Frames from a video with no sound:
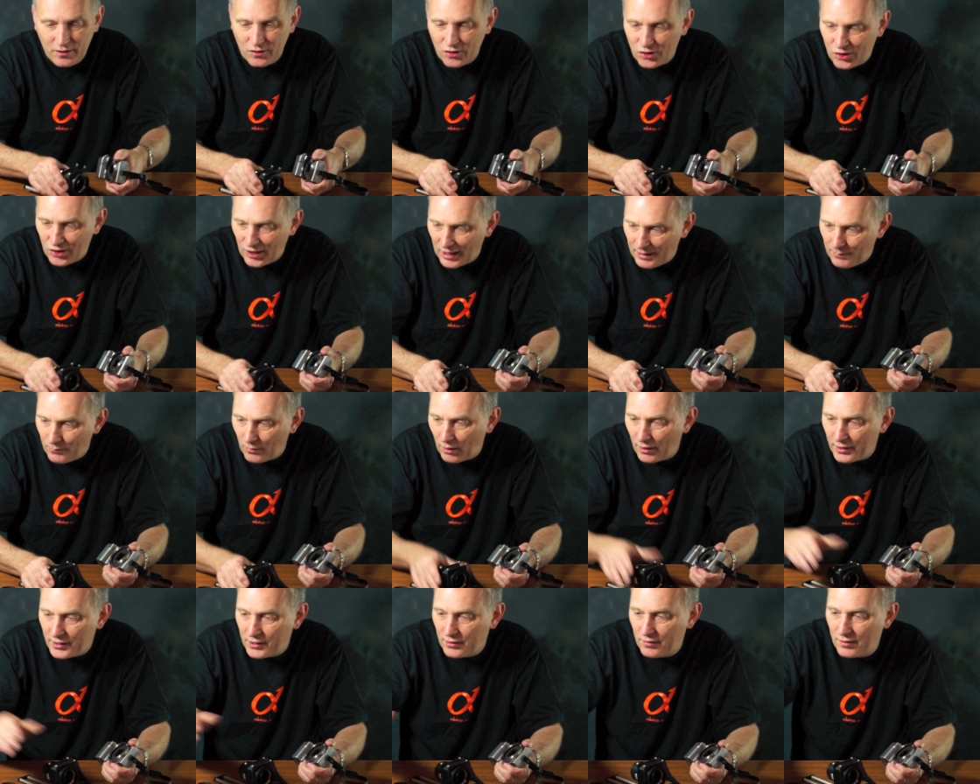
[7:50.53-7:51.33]
The
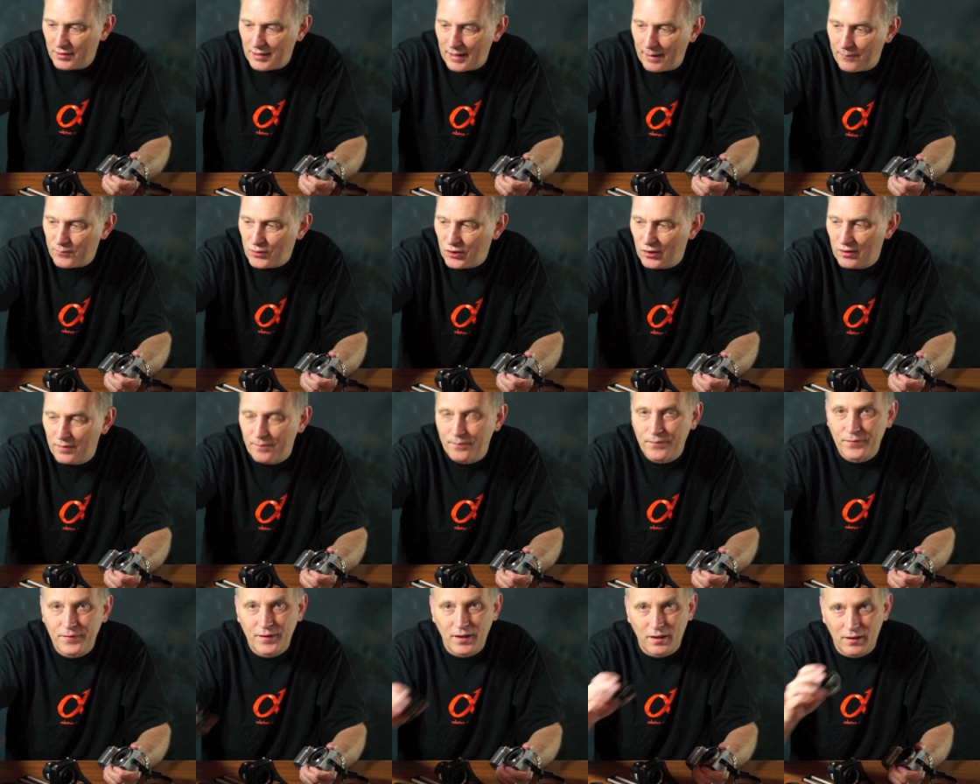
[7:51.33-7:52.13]
same Leica
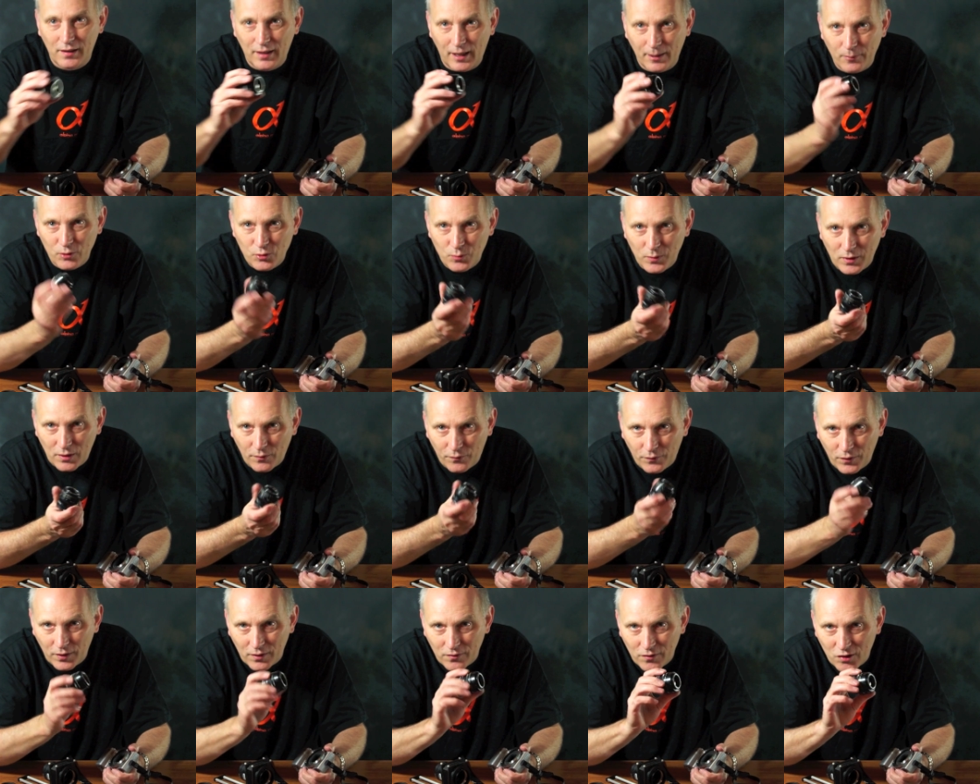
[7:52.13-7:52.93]
adapter enables me
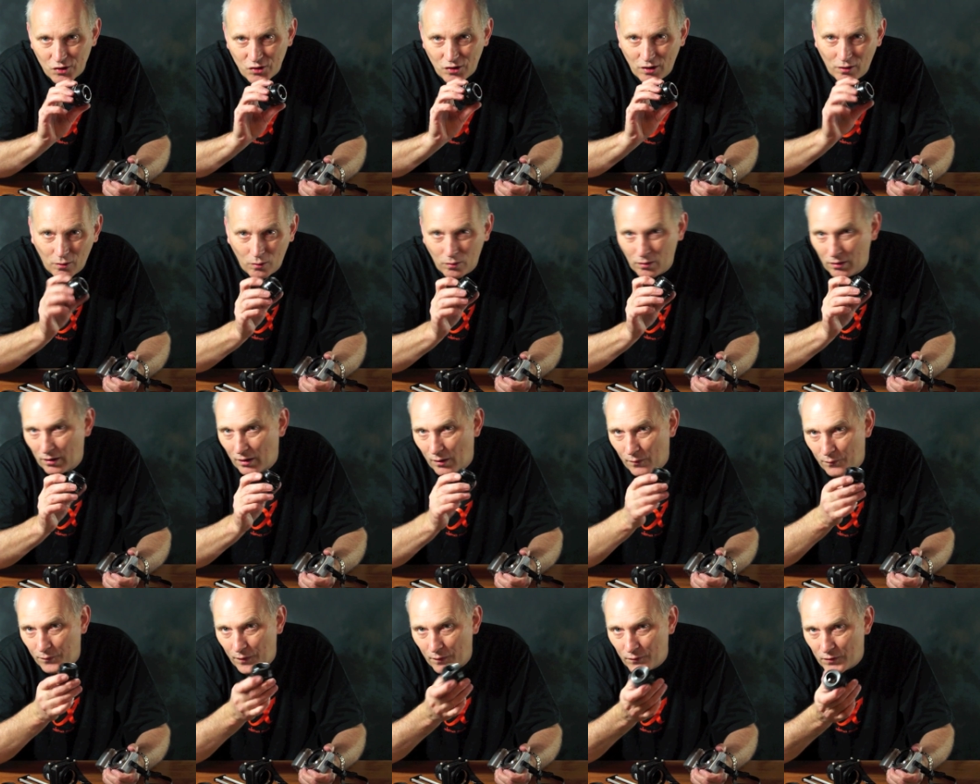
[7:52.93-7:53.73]
to fit this little
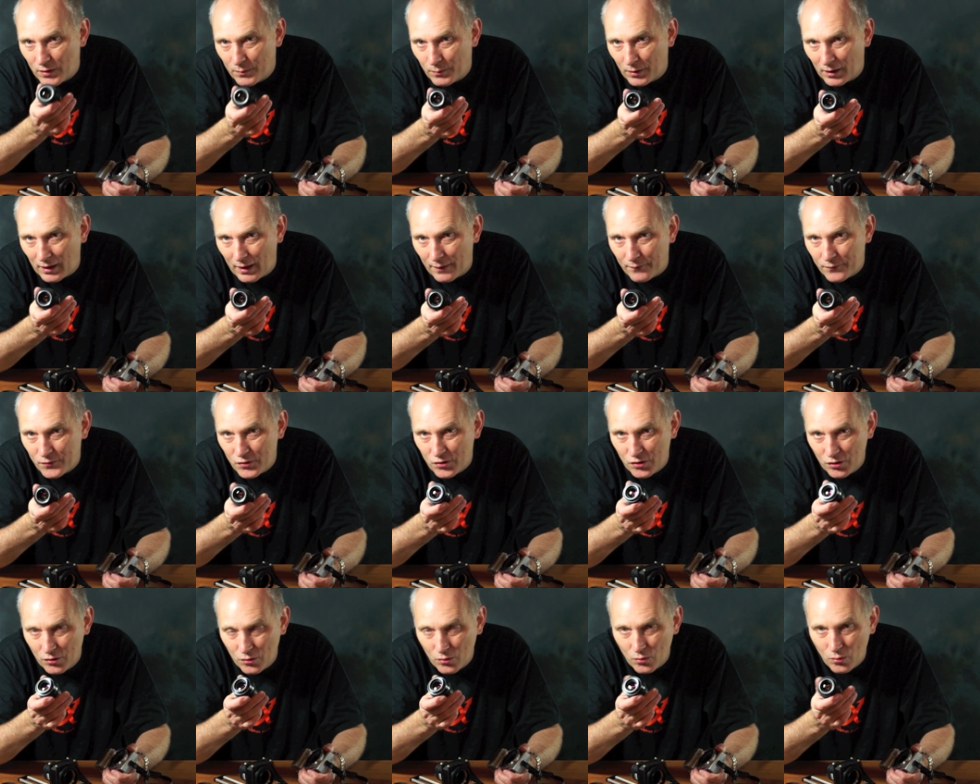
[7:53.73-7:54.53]

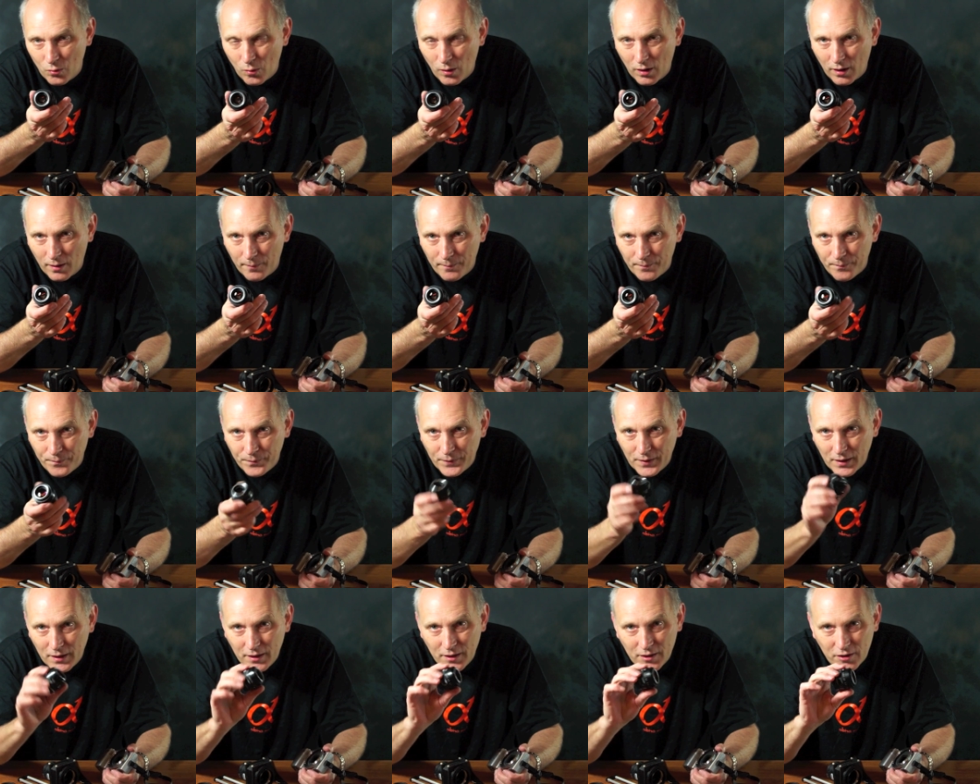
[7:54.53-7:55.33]
50mm
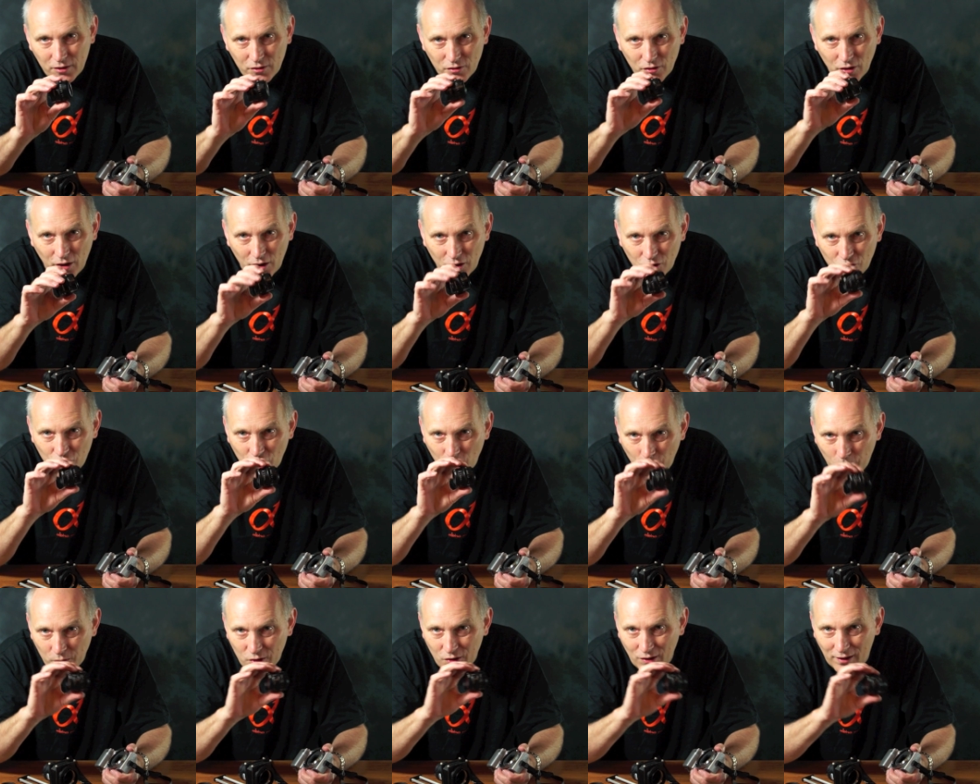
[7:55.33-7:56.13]
f2
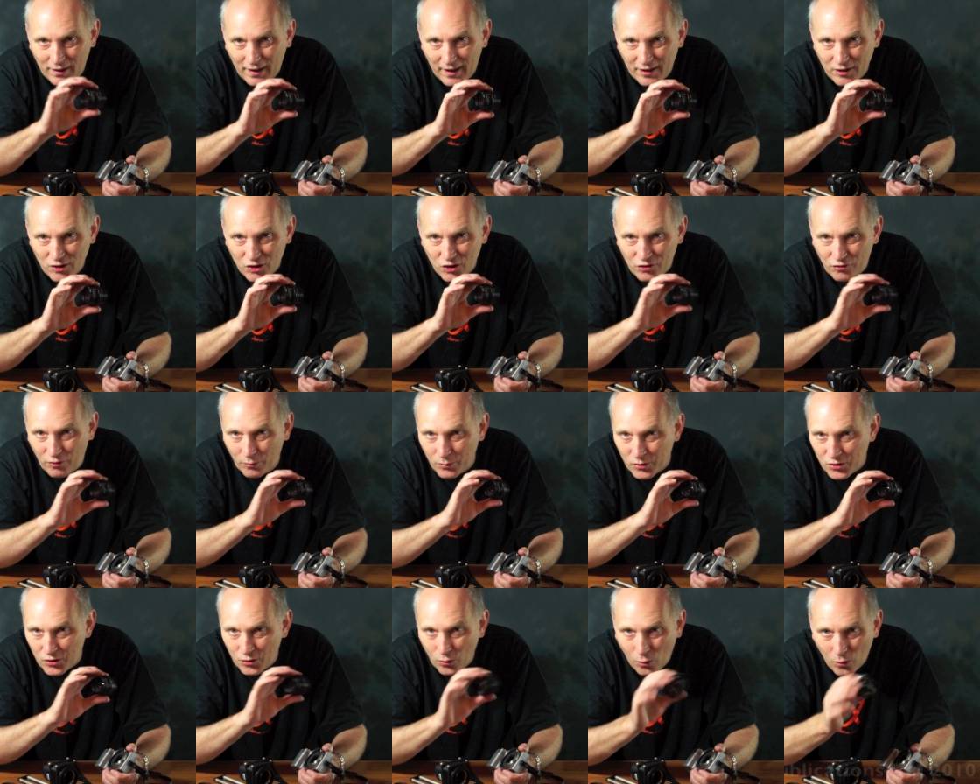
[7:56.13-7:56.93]
Jupiter lens
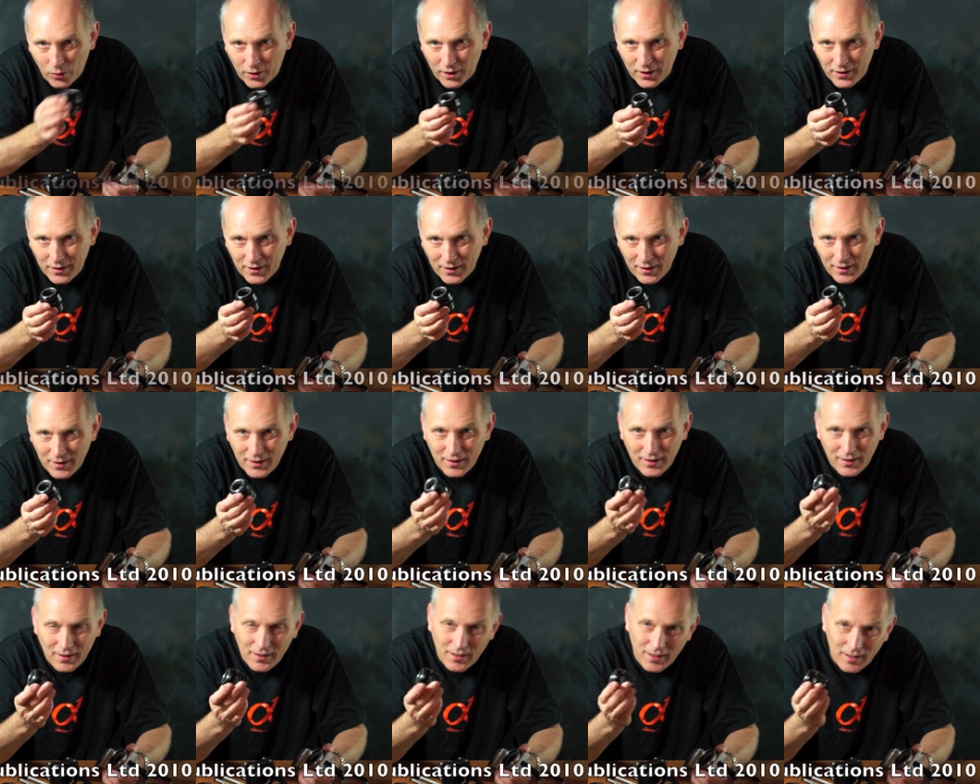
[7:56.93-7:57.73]
from a Zorki
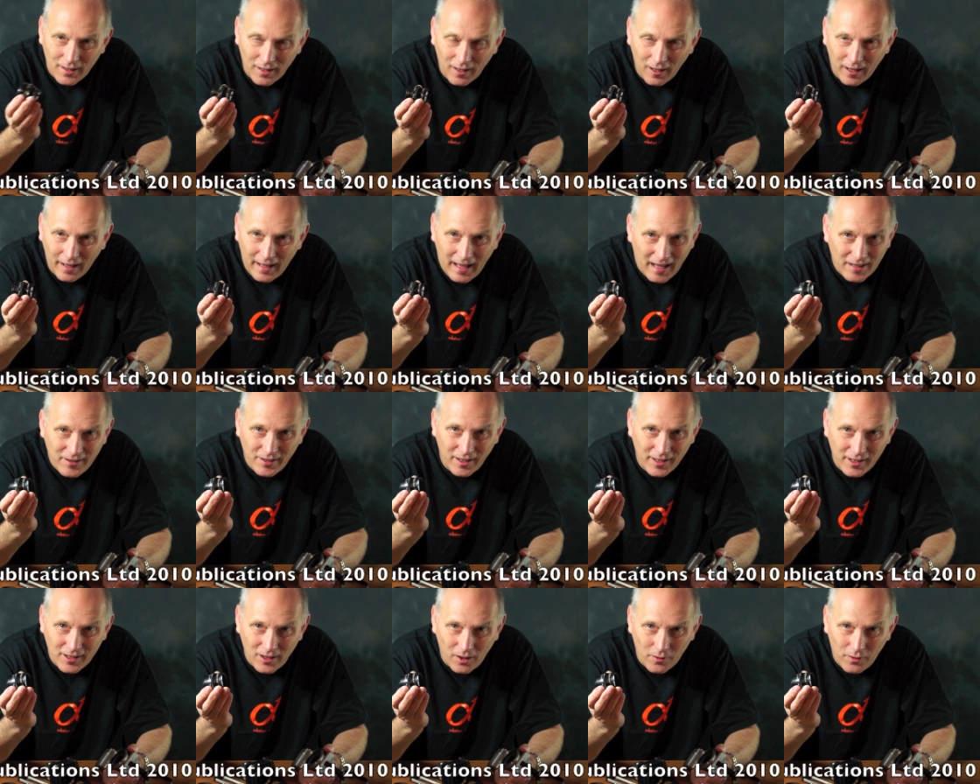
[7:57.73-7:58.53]

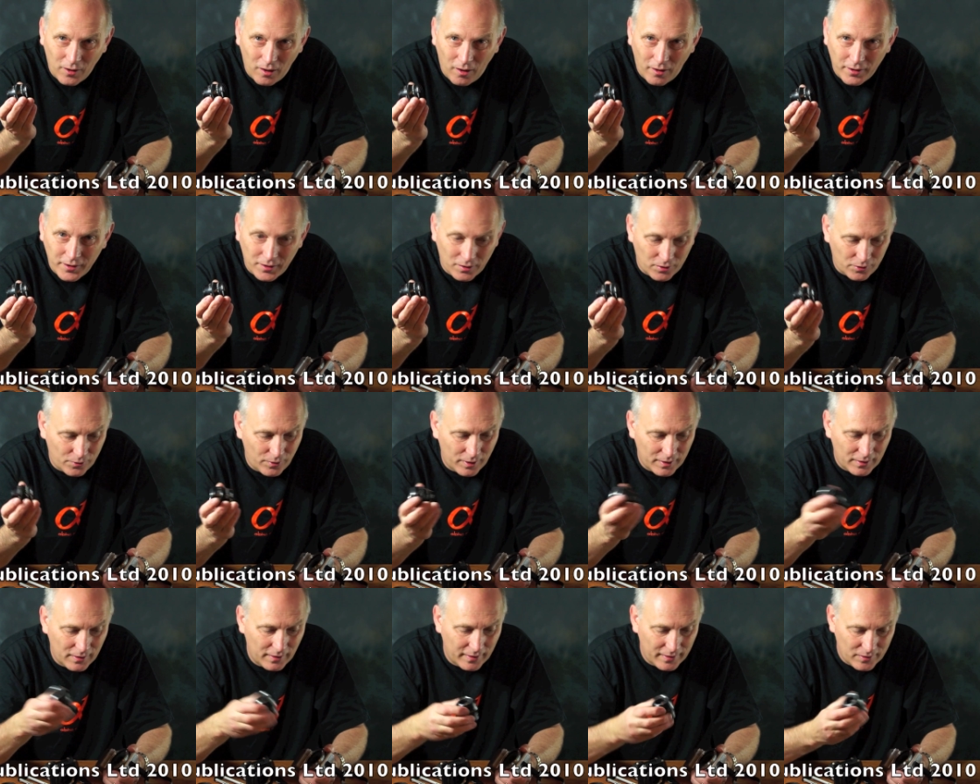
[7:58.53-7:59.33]
and any other Leica
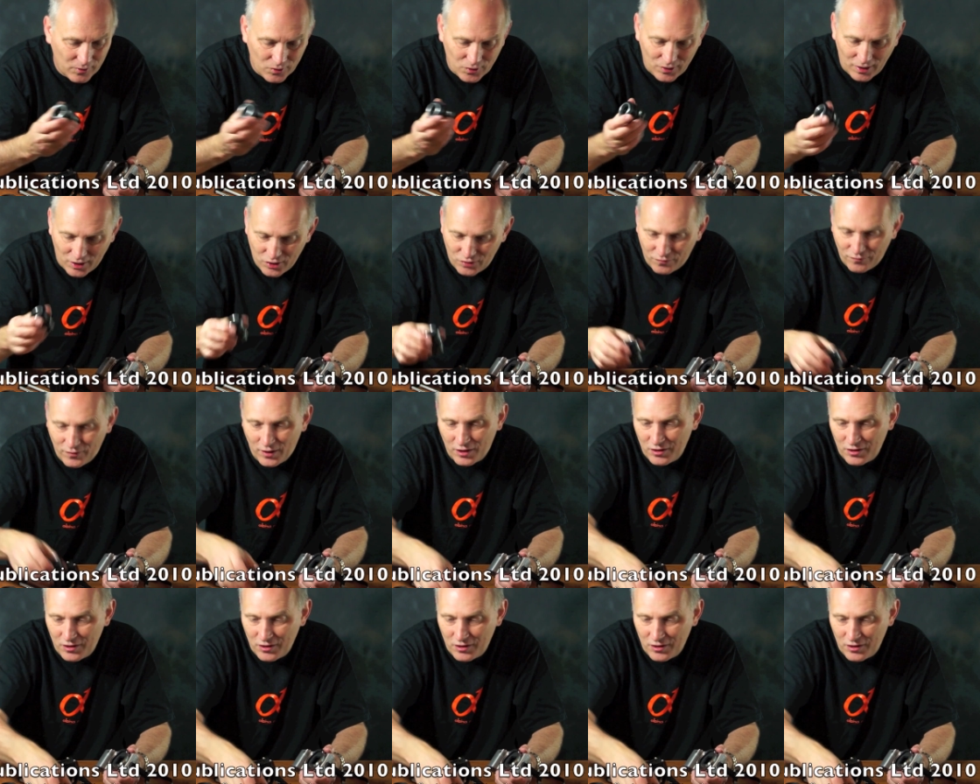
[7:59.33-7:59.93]
thread lens. That's